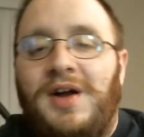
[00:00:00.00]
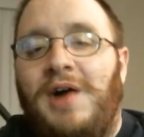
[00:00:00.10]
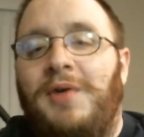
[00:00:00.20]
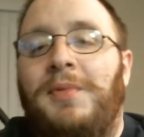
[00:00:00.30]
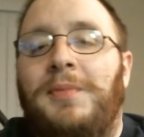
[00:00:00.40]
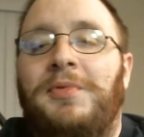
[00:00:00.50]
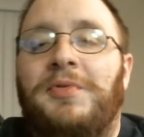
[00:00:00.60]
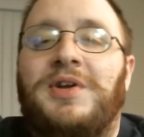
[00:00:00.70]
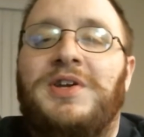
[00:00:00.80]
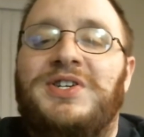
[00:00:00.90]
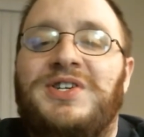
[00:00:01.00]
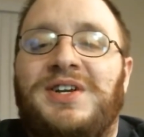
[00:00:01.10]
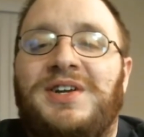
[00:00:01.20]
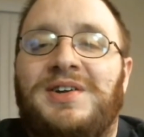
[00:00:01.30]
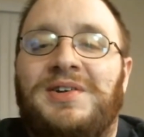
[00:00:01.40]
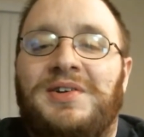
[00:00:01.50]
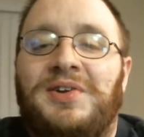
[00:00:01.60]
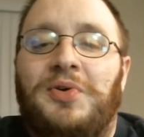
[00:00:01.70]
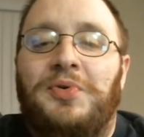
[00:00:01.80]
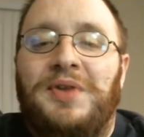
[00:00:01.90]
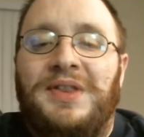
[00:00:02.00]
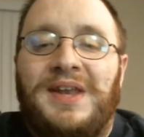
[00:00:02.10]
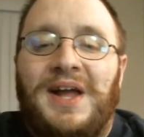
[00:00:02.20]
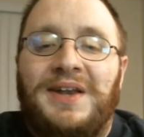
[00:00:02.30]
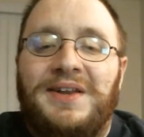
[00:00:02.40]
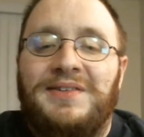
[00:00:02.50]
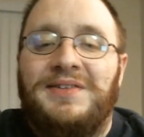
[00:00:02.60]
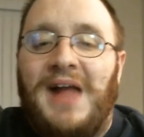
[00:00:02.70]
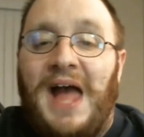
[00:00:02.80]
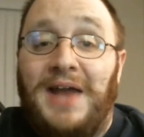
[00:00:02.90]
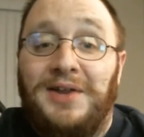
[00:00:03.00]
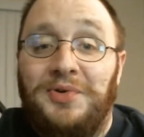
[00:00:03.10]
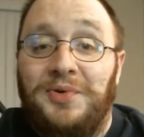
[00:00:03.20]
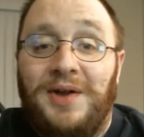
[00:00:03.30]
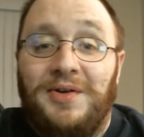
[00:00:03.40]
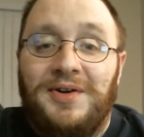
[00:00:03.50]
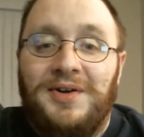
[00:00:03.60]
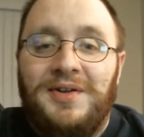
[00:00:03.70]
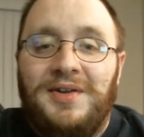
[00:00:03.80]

I remember Rikishi, you know, in the 90s, the Attitude Era.